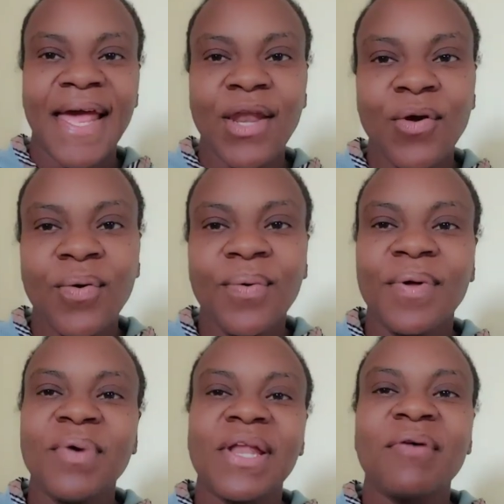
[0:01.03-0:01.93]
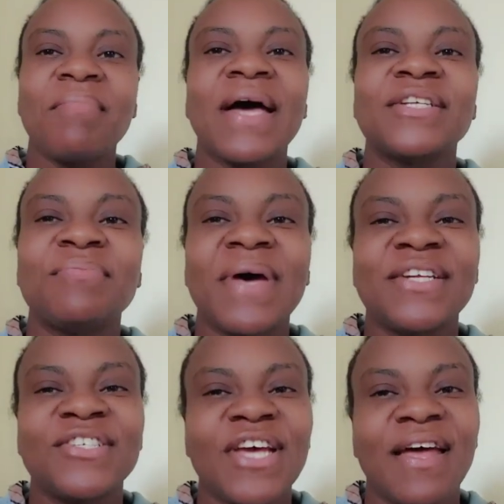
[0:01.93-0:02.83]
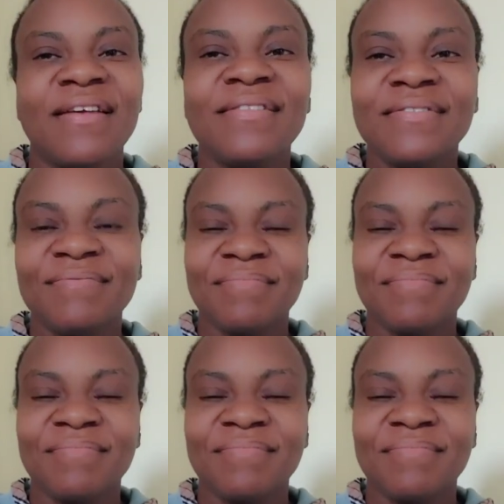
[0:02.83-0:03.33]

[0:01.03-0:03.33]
hello and welcome back to my channel